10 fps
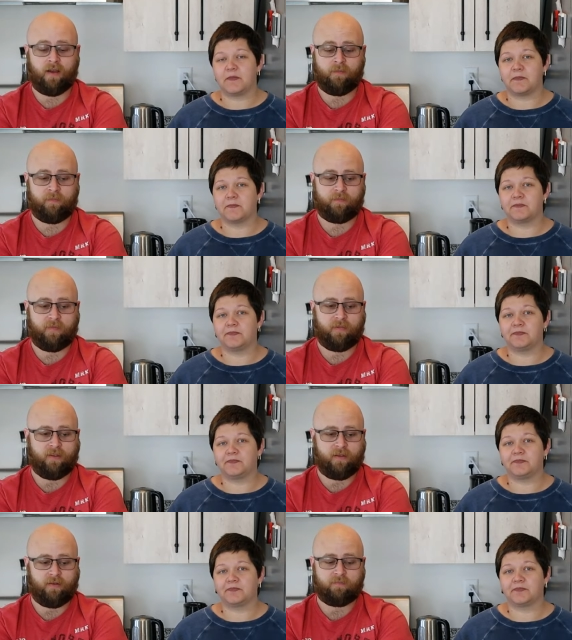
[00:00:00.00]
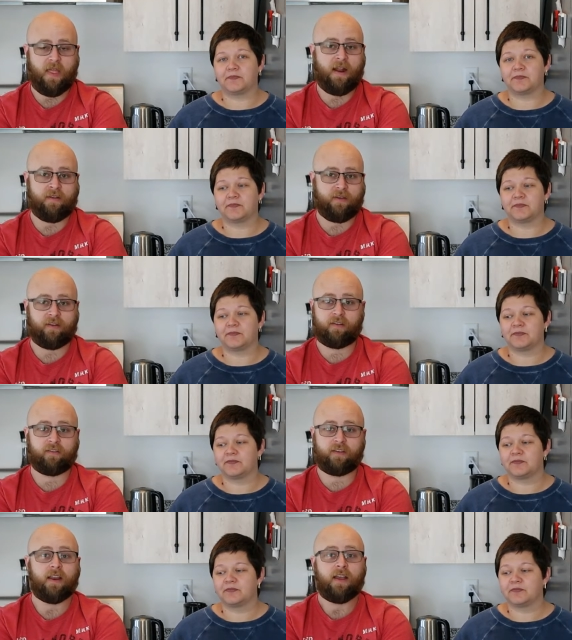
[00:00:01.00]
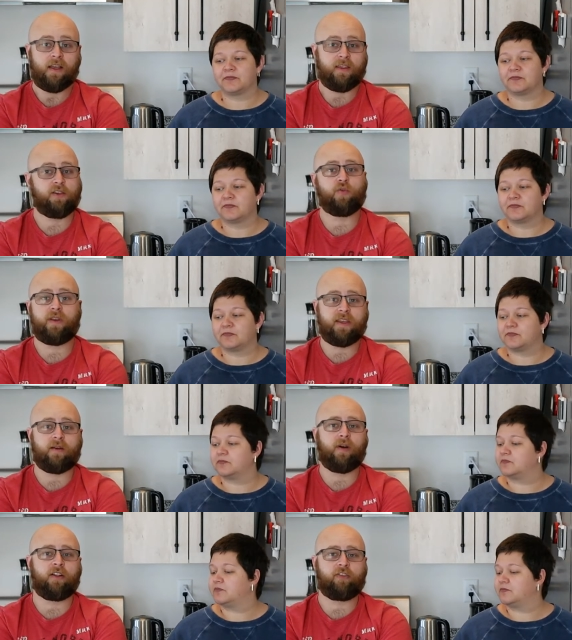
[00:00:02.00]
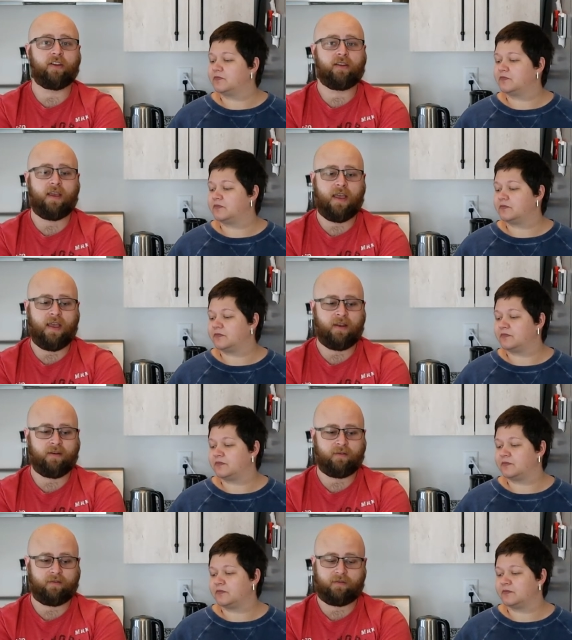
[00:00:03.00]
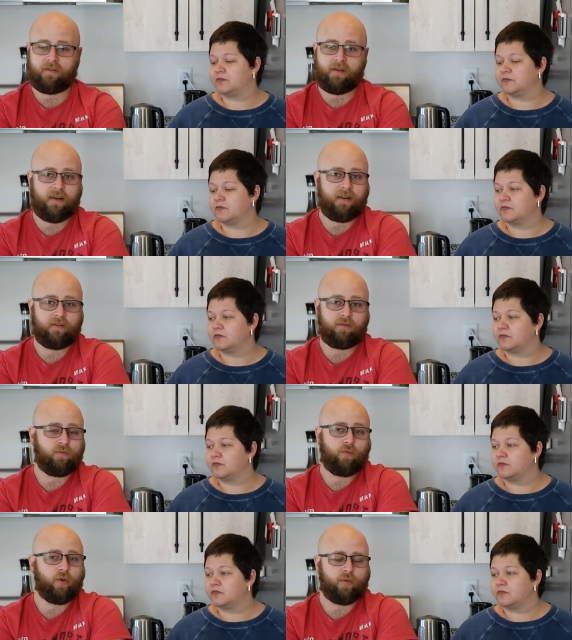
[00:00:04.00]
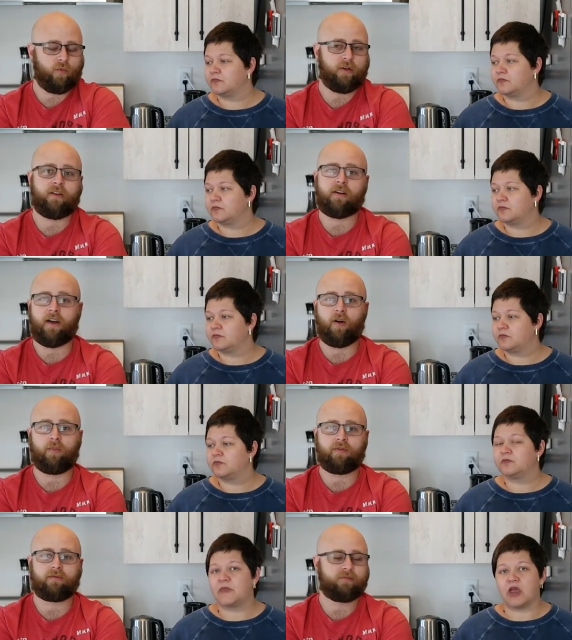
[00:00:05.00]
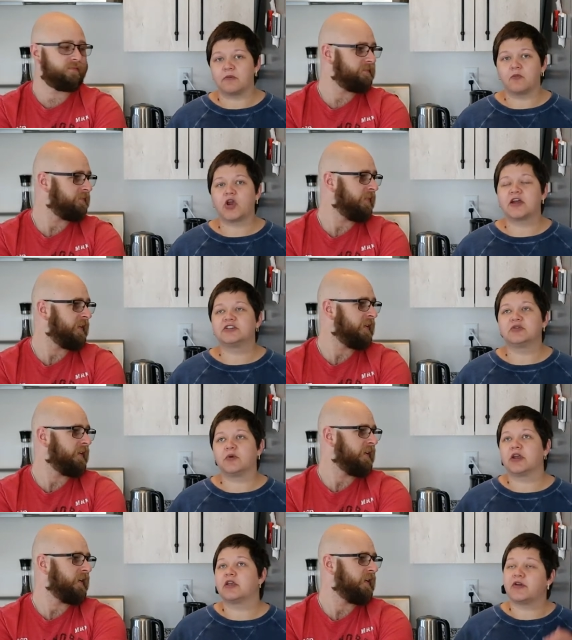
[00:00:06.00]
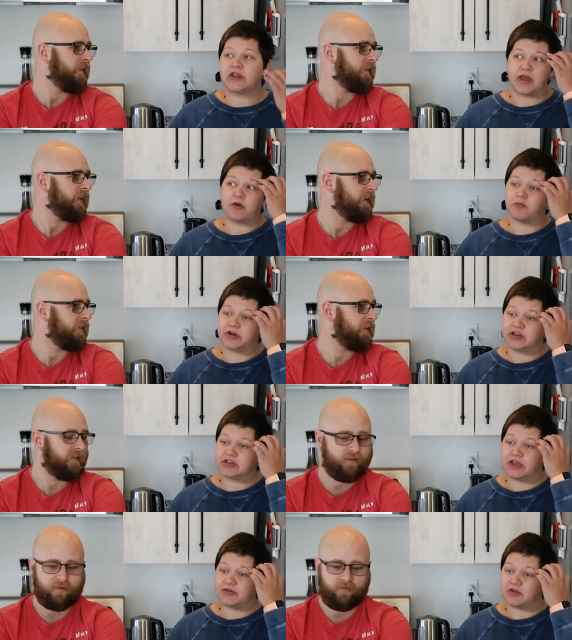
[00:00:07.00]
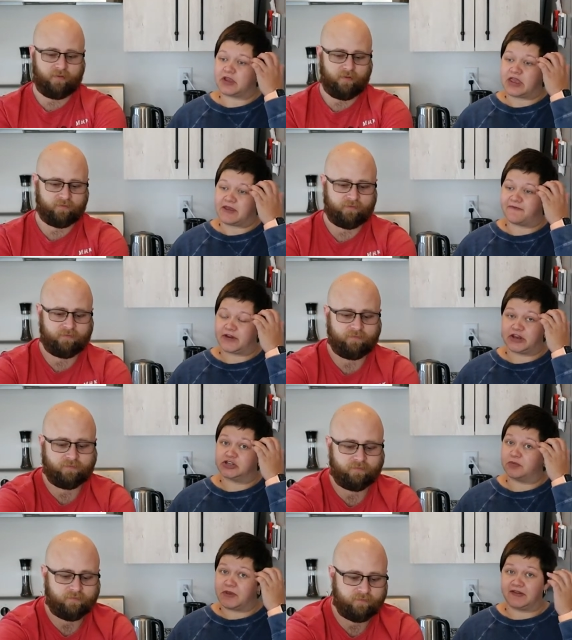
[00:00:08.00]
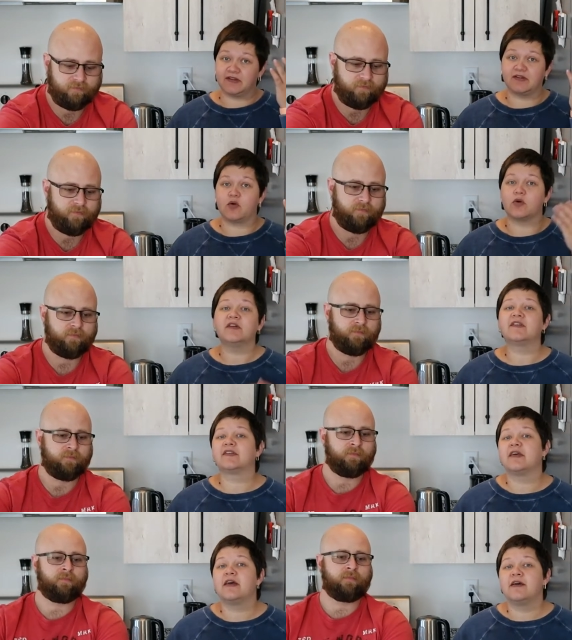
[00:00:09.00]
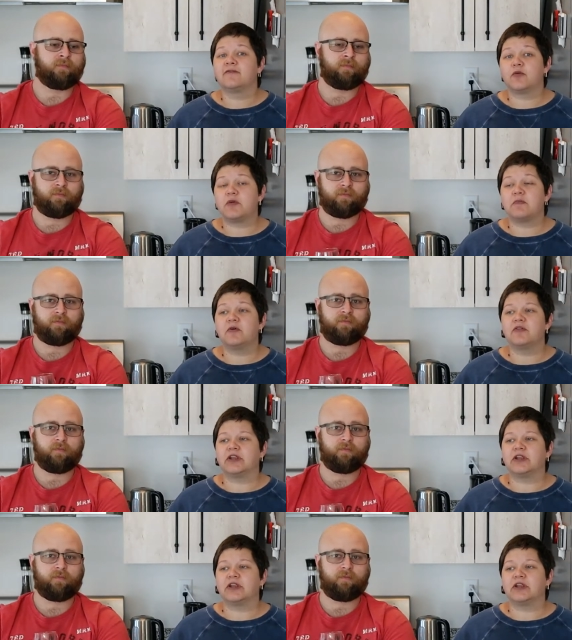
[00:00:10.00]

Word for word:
Speaker 1: um, anything because you need a budget and we're, we're here to help.
Speaker 2: Yeah, we're actually working right now on putting together a financial basics course mm-hmm. for people